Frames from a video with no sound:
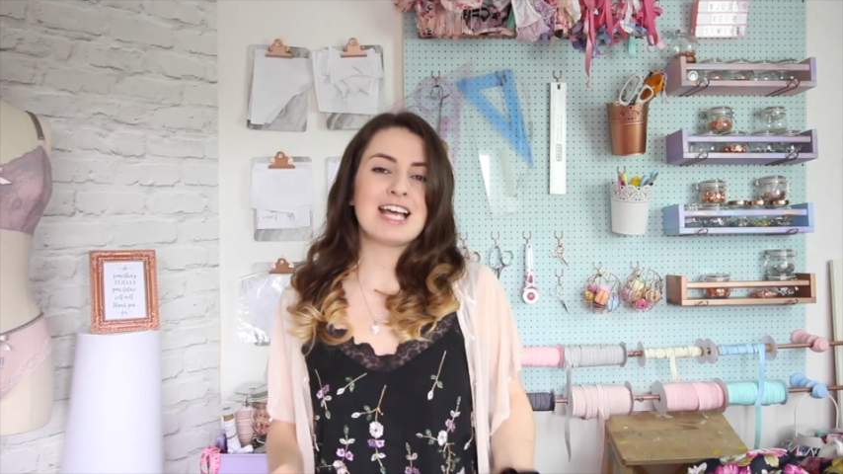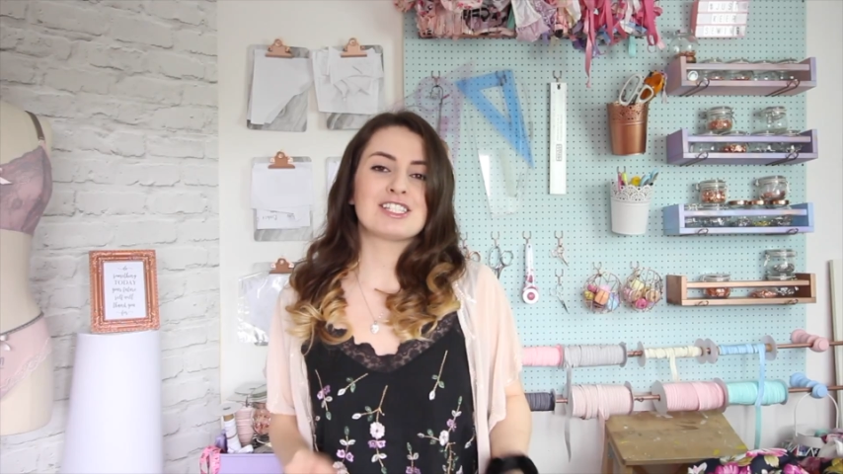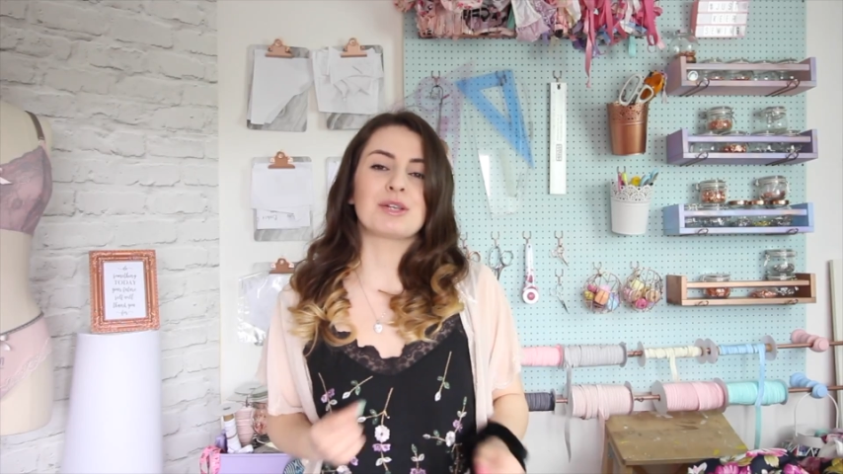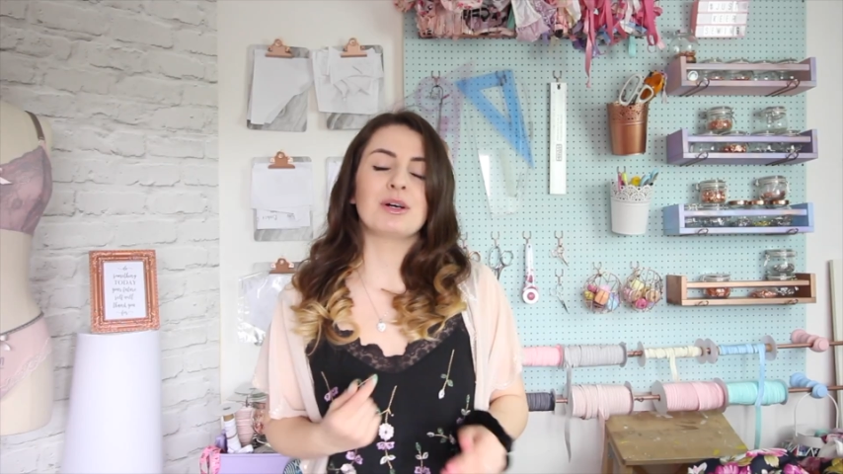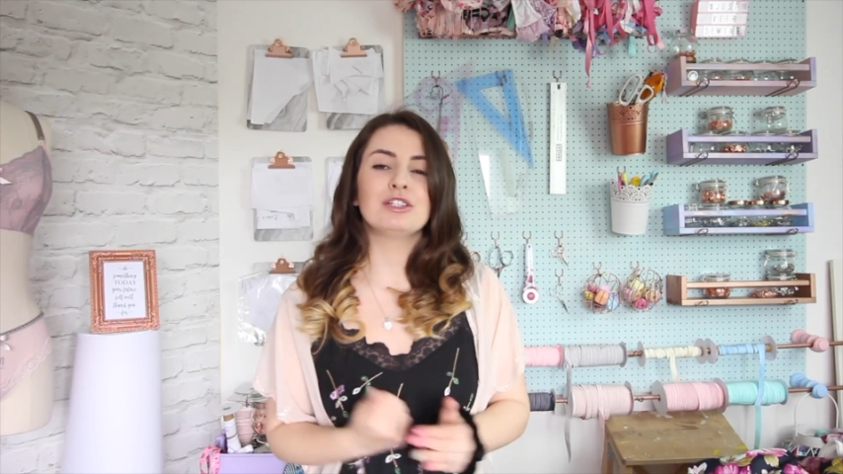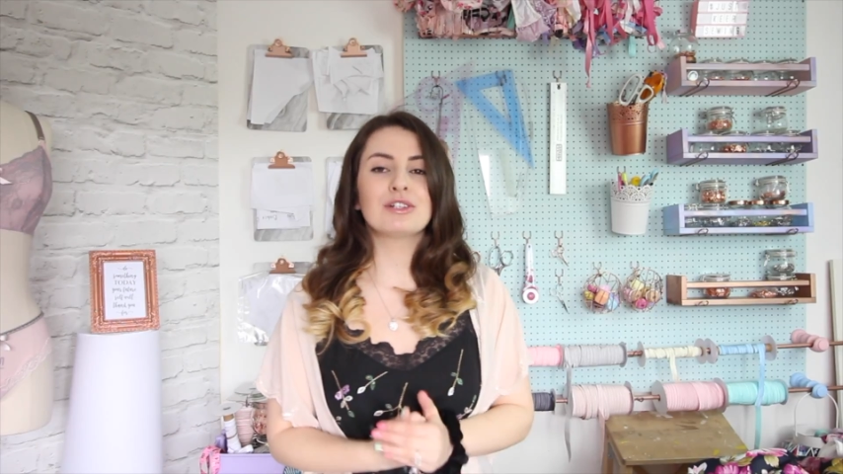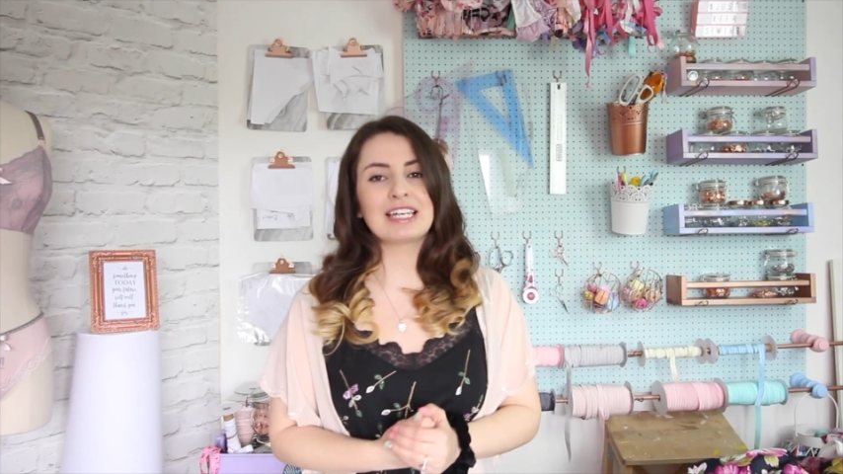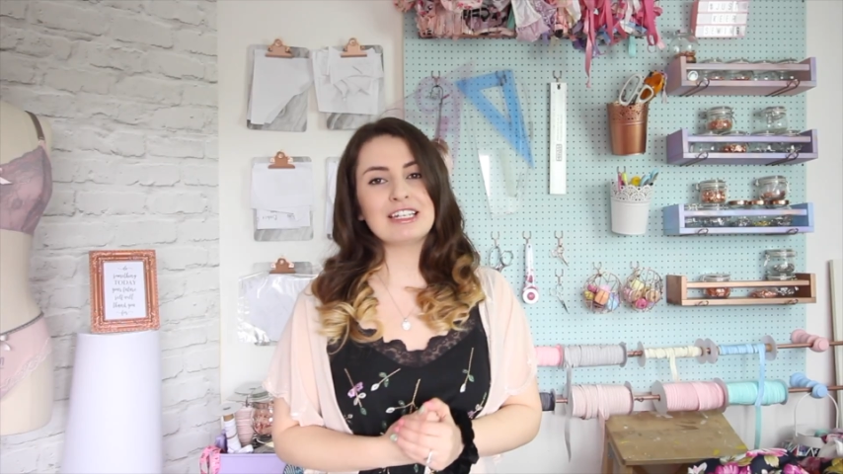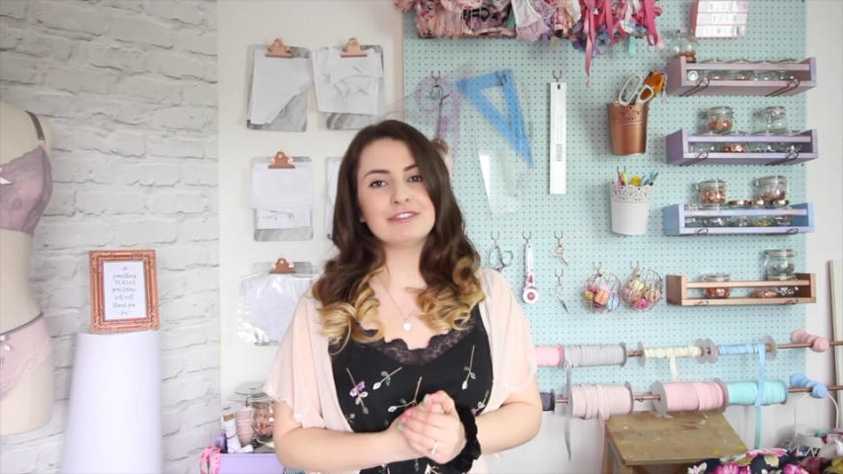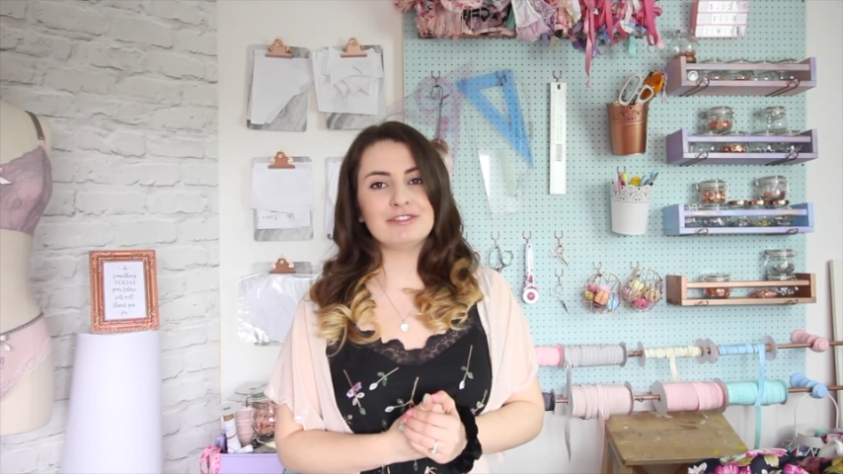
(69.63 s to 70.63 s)
So you are
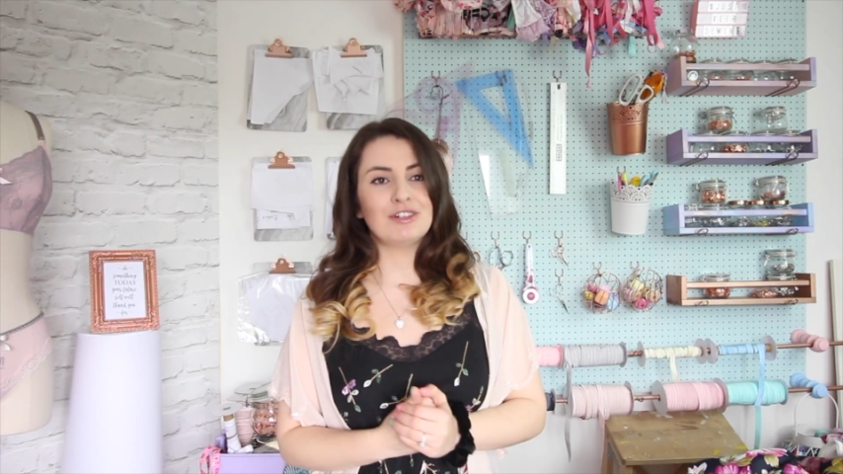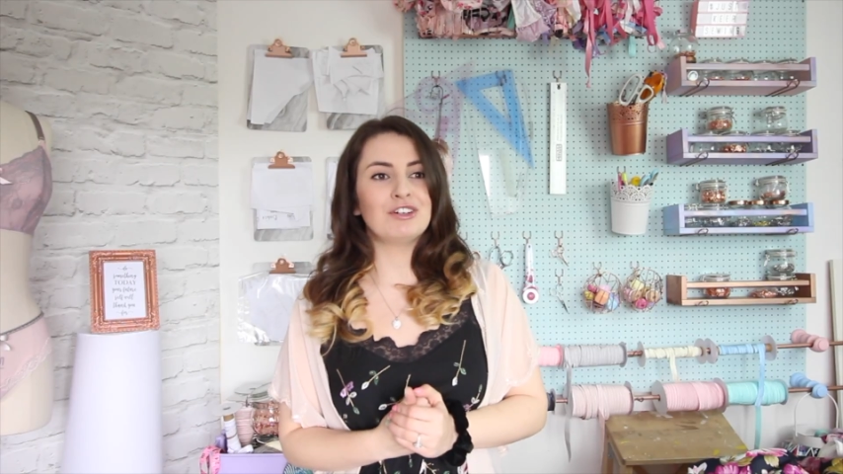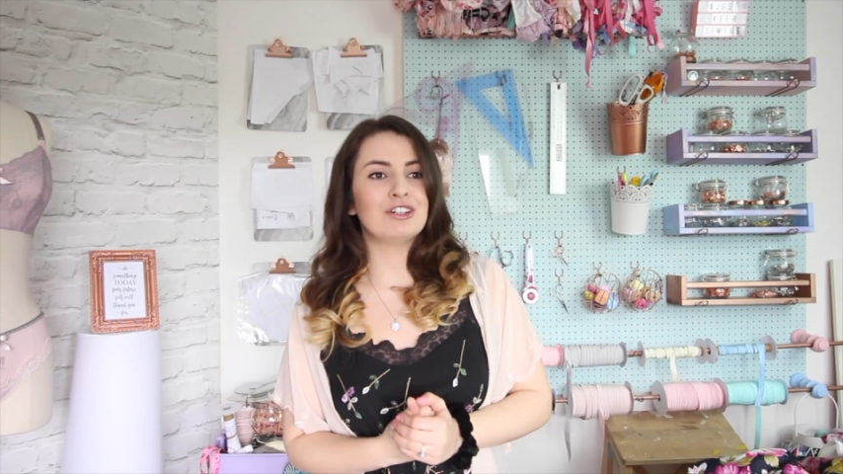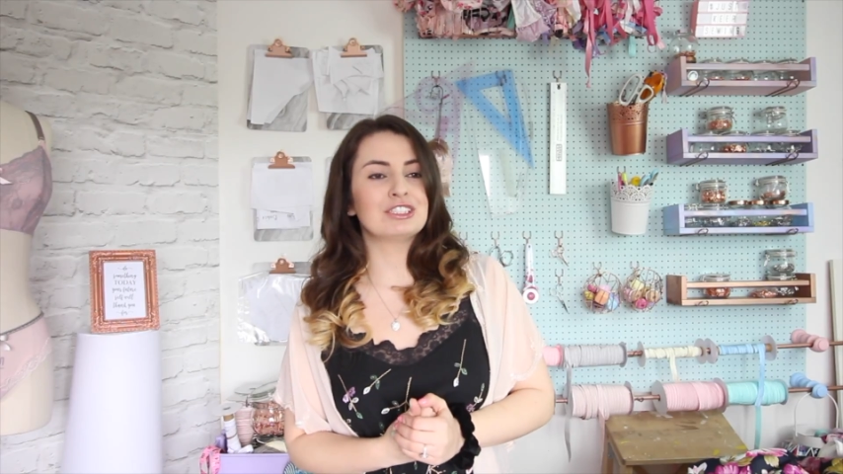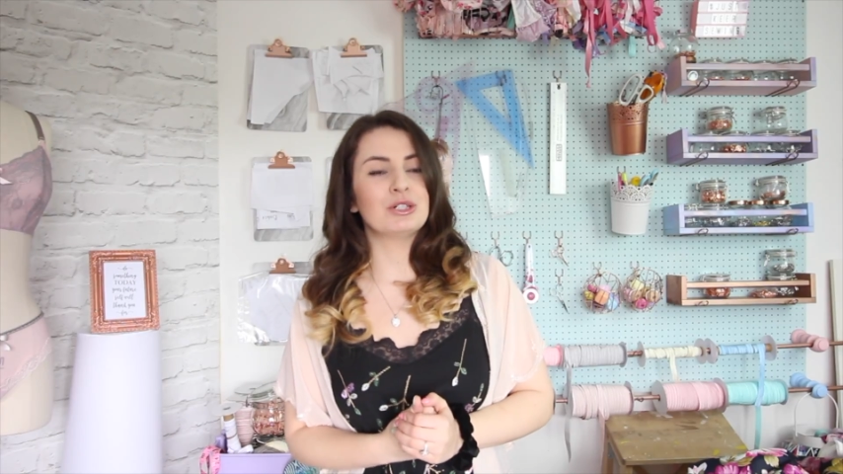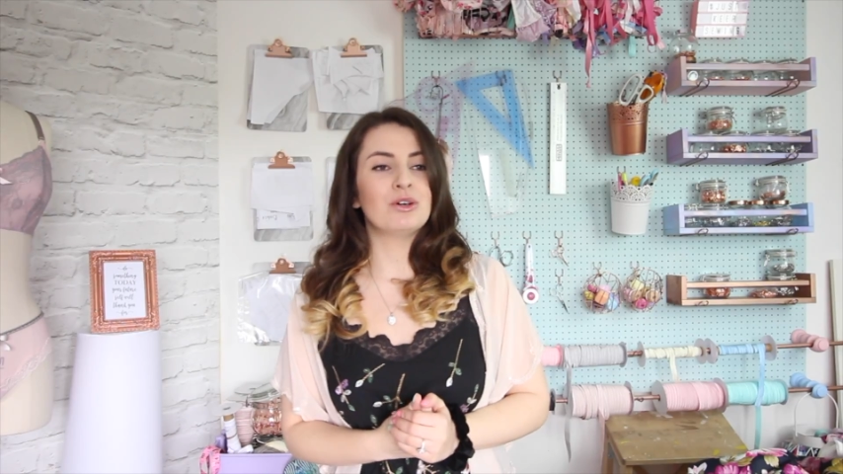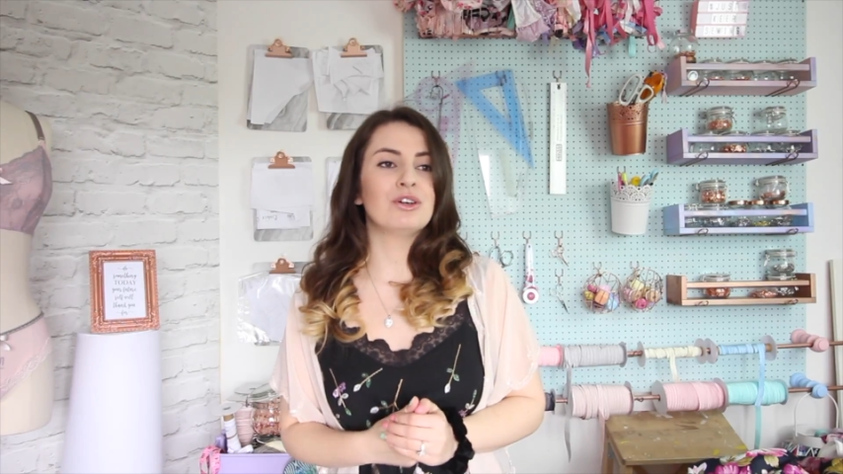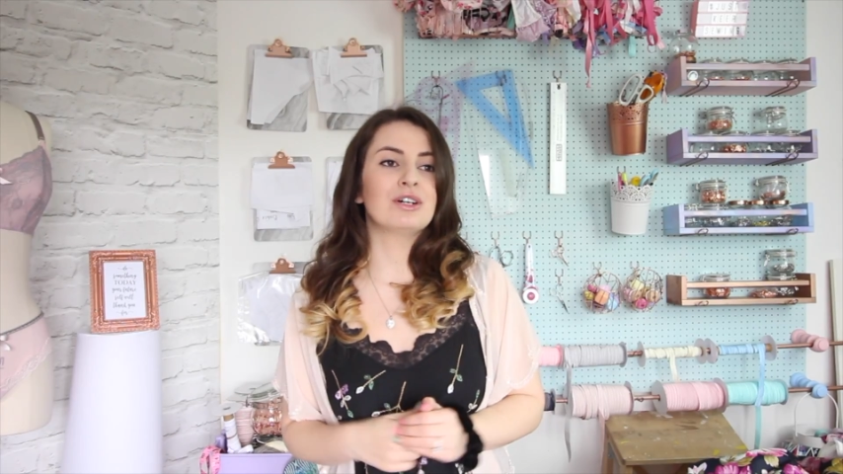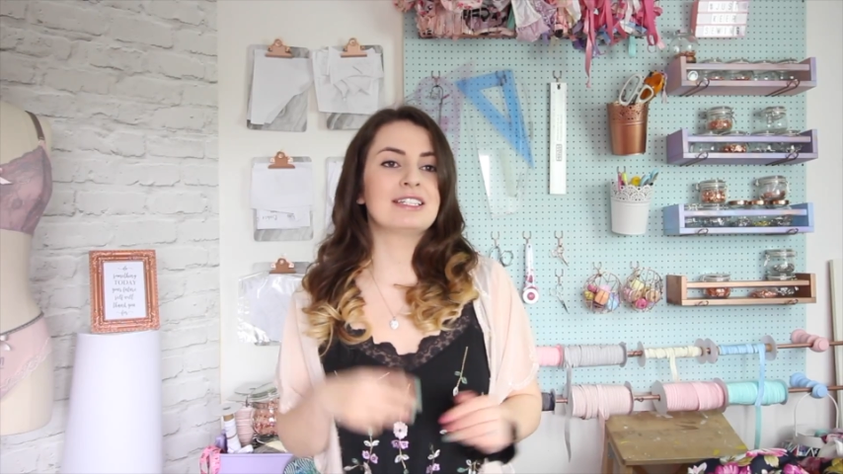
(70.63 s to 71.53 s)
looking for your